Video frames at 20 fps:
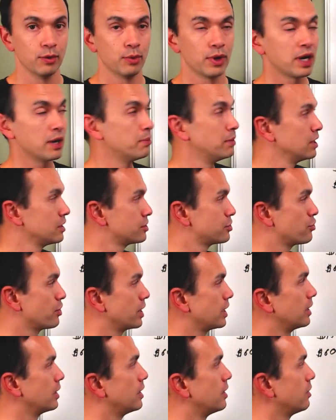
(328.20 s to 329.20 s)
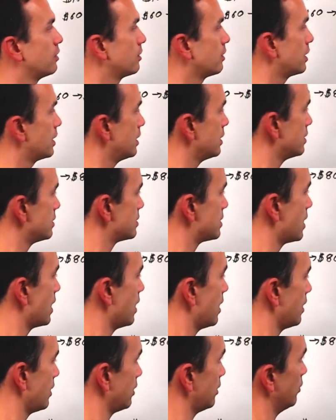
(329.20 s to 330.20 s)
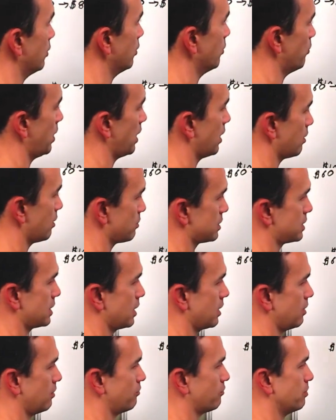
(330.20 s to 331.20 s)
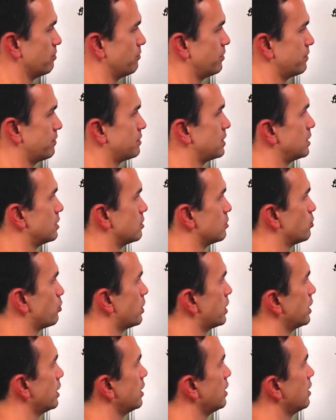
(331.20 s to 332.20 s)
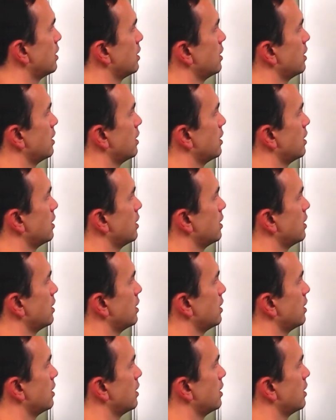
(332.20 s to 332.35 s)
what I'm illustrating here is that, while I was saying from 15 to 20,